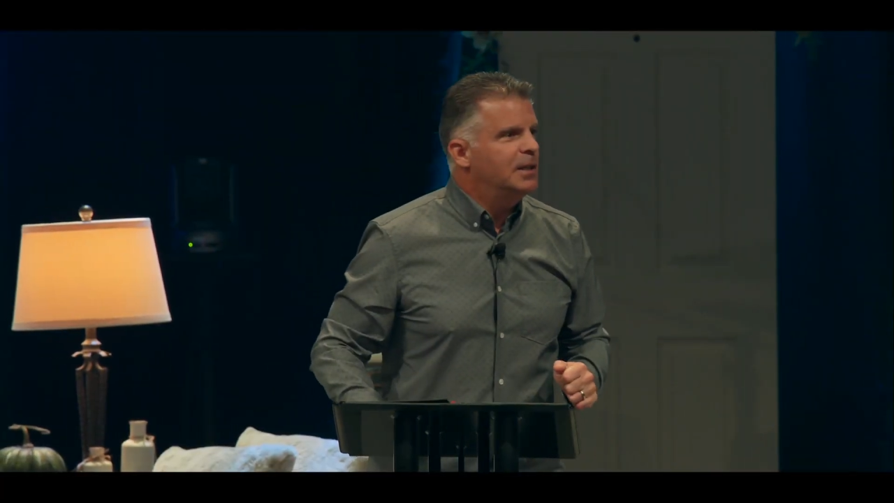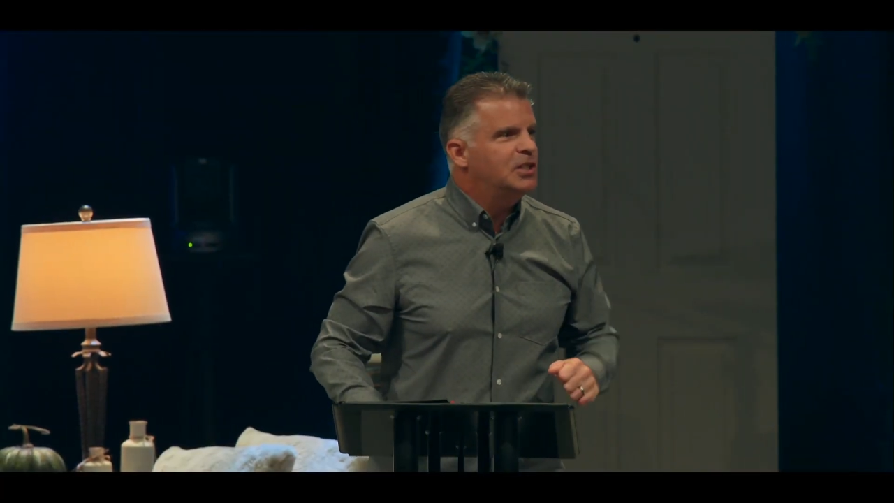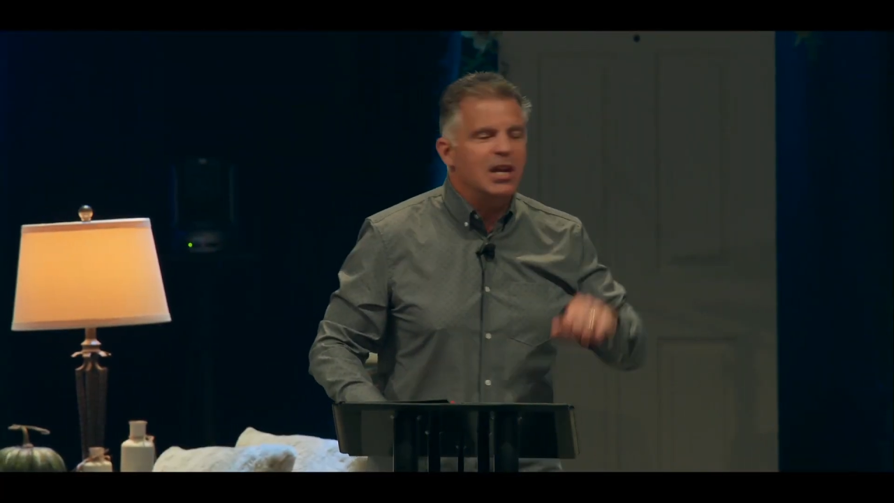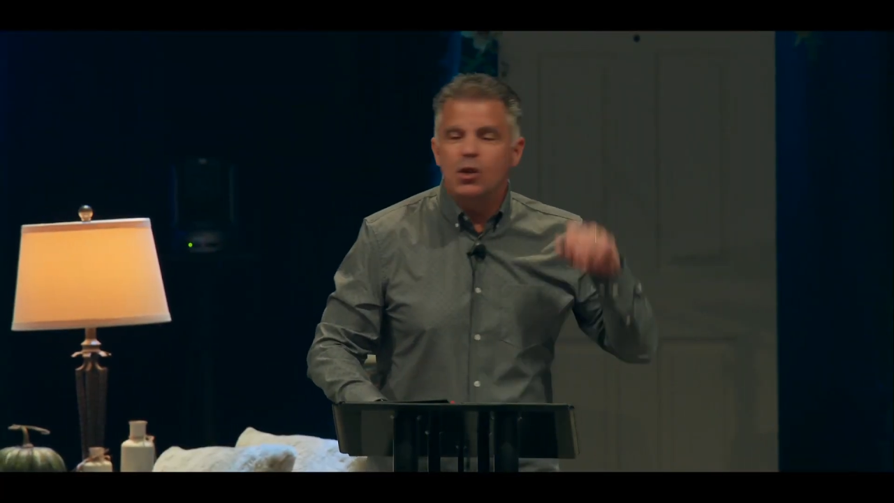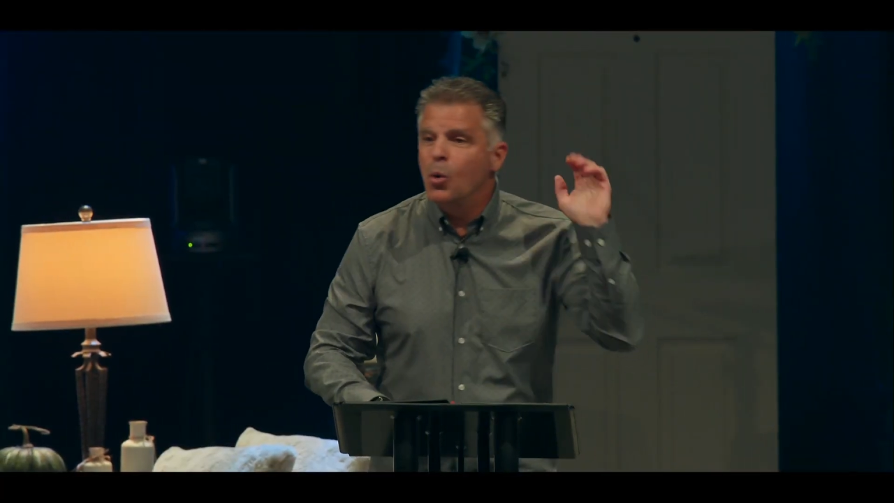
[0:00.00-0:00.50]
and
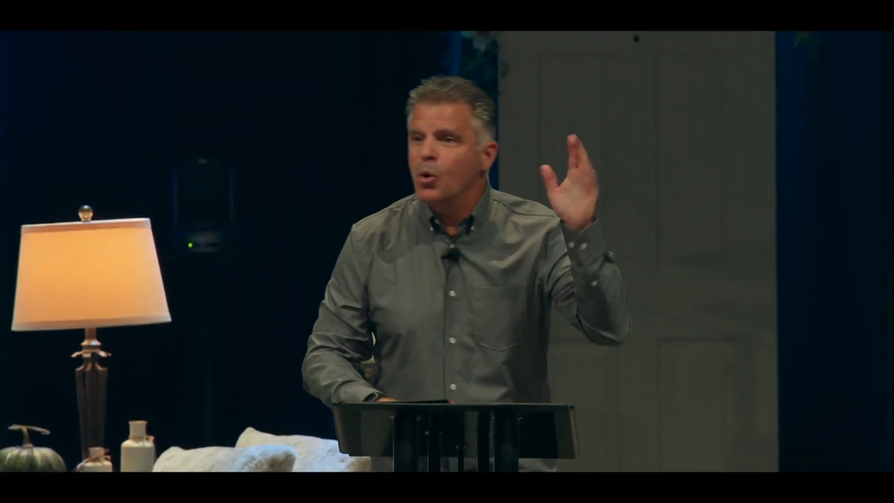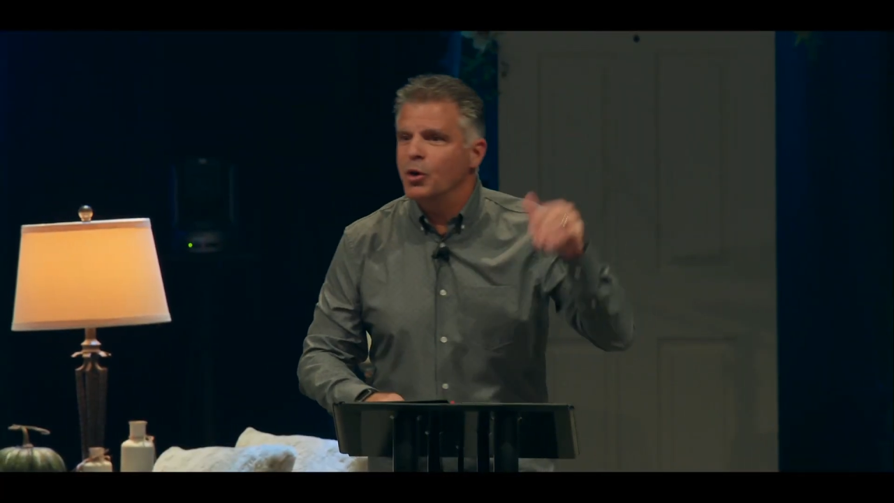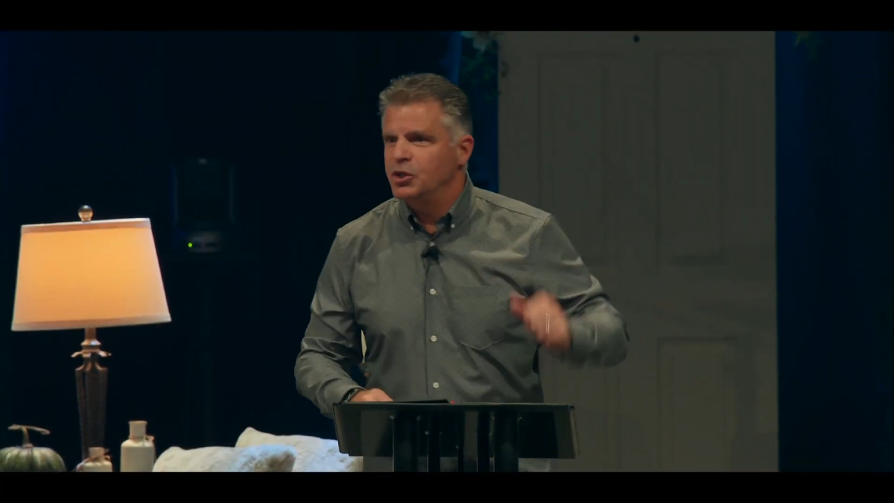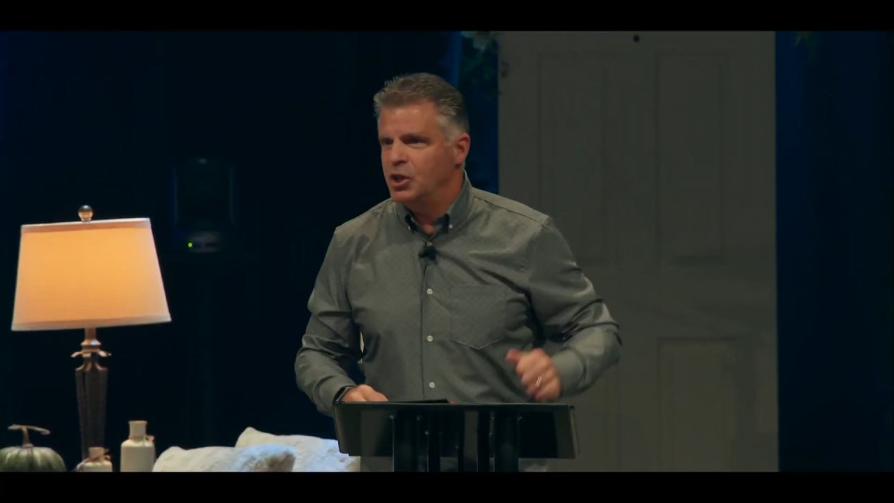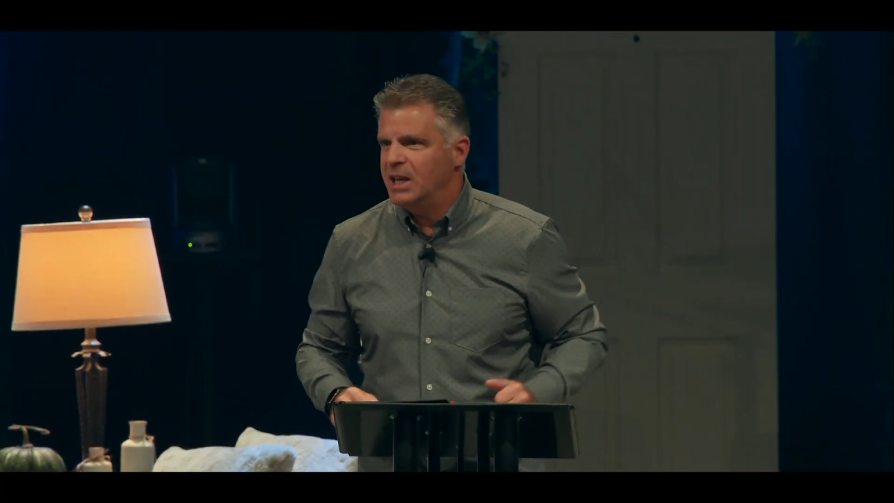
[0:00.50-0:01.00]
say, No
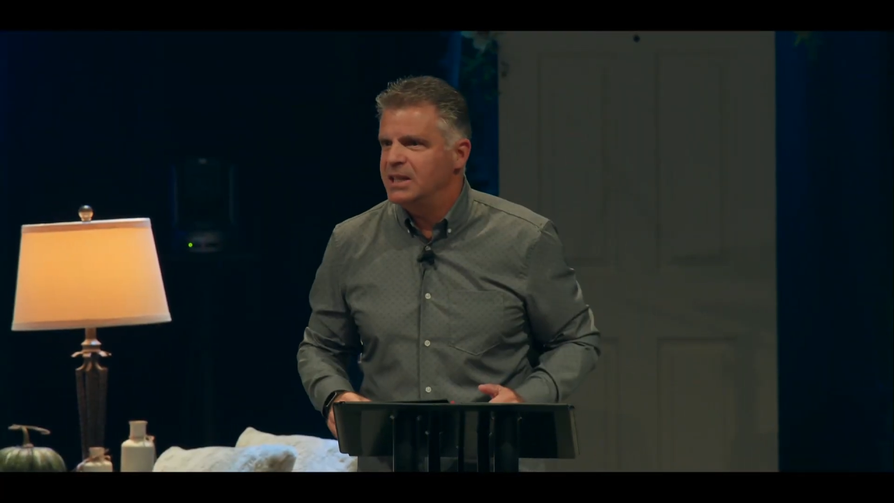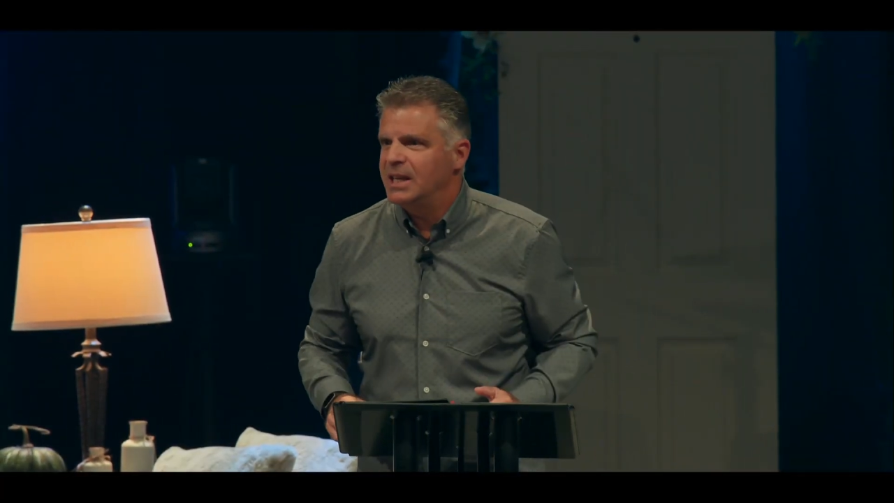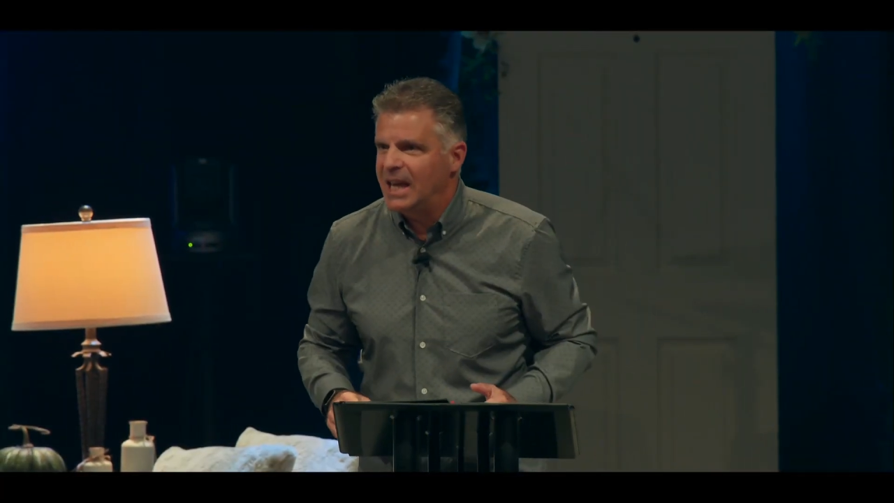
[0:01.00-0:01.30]
worries, you get the